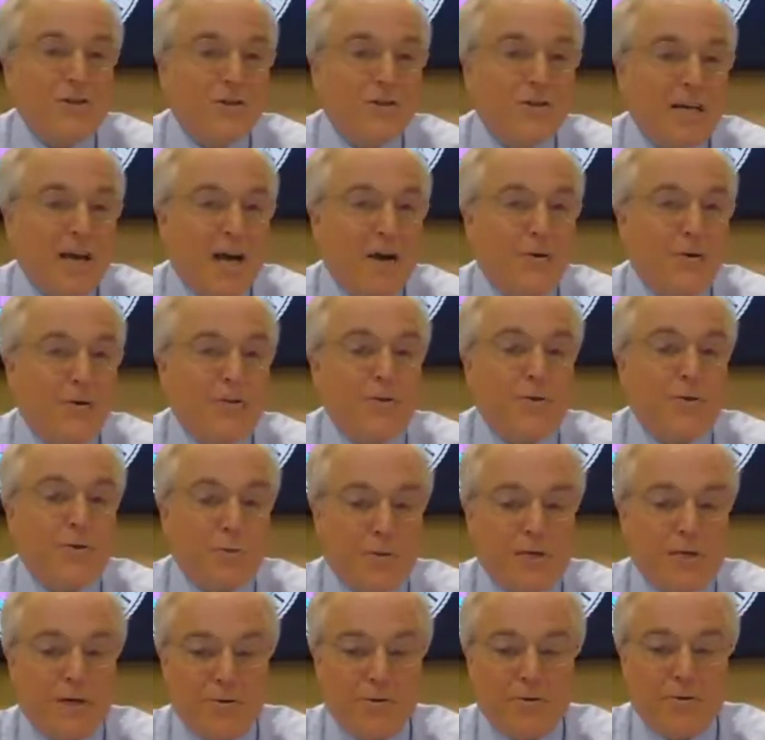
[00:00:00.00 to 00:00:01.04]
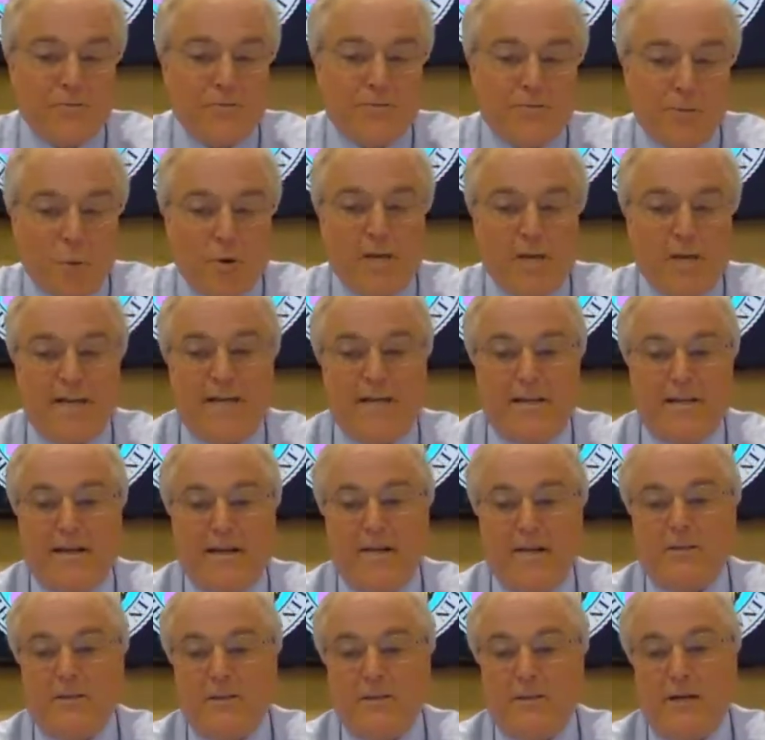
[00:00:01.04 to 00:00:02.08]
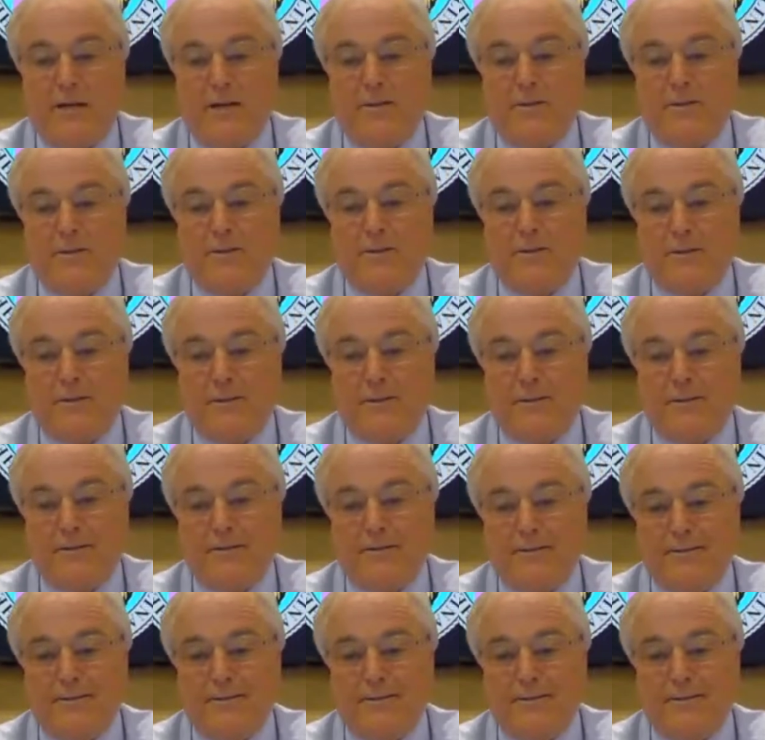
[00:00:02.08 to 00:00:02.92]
average salaries are $348,000.